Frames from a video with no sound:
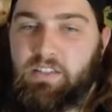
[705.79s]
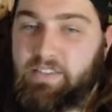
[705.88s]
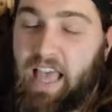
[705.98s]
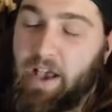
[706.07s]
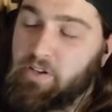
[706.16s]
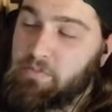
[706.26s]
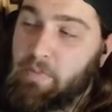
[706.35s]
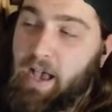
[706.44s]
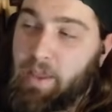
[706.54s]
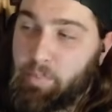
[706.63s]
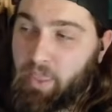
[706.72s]
That was
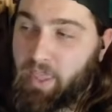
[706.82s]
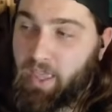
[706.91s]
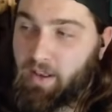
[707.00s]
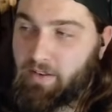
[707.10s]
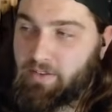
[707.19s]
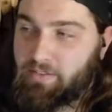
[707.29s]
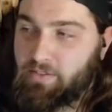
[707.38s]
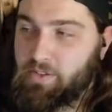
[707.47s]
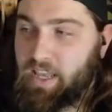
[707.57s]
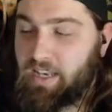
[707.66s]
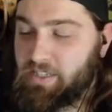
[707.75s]
my plan.
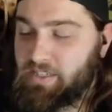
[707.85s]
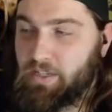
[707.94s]
Was I just